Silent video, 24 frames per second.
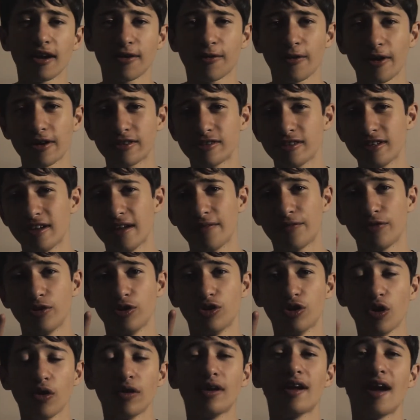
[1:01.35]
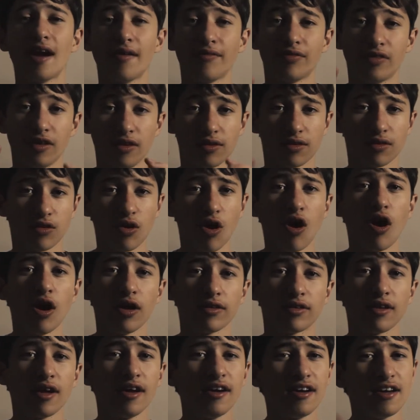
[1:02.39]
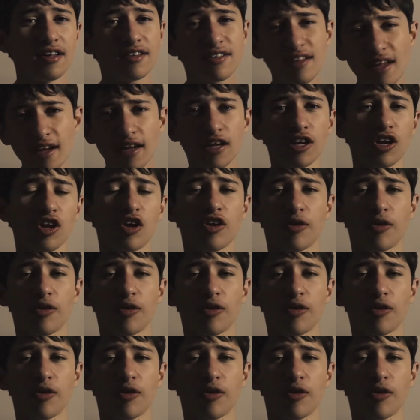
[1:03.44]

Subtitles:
correction if you don't have these cards is take a lot